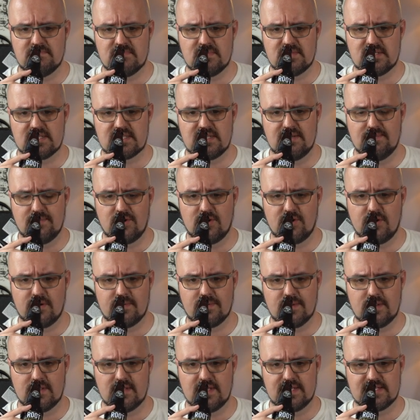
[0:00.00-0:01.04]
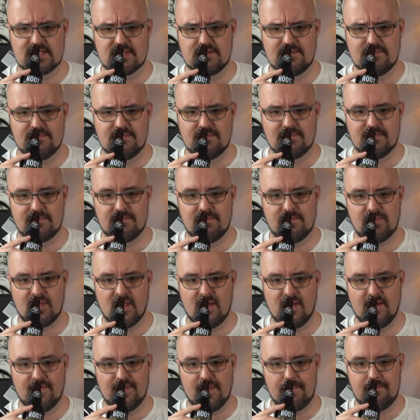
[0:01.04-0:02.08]
some herbalism
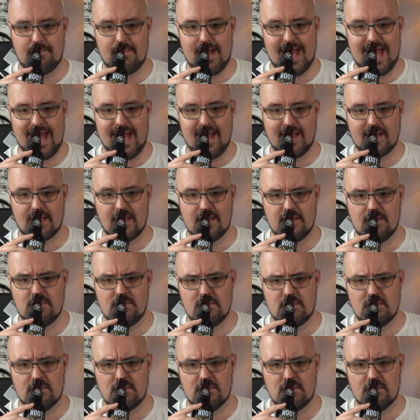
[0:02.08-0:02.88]
on the back.